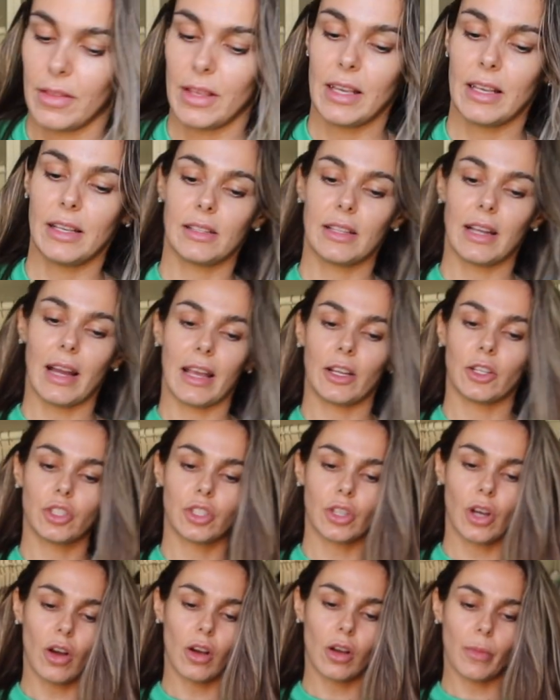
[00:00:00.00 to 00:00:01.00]
these like
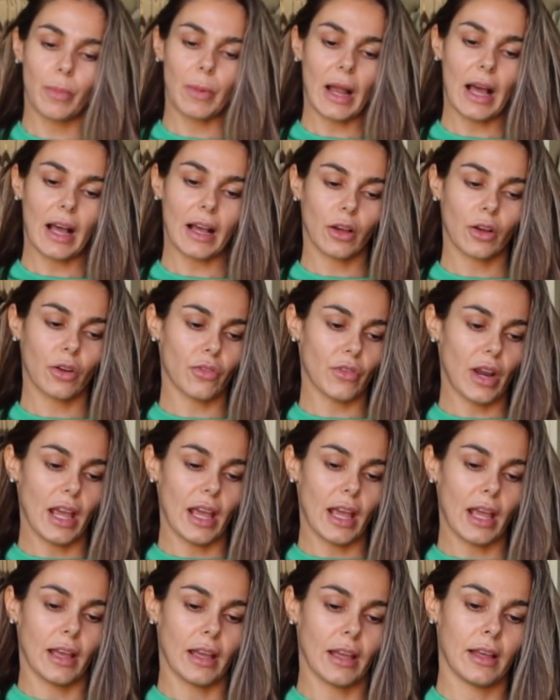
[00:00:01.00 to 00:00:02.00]
dark black
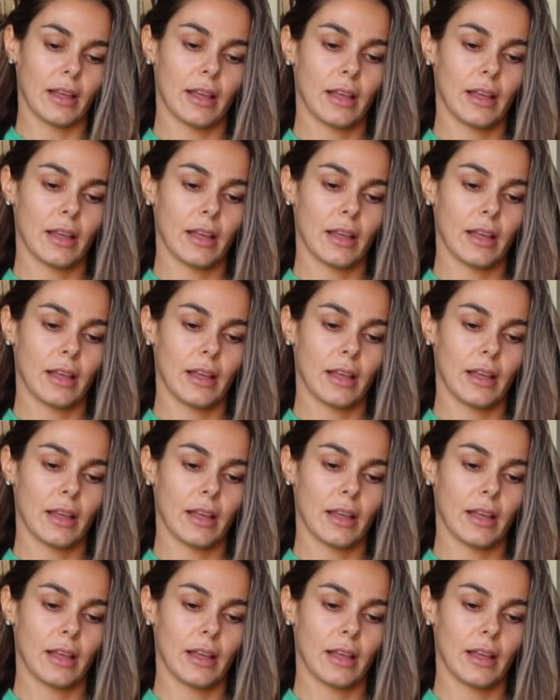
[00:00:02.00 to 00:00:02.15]
grey,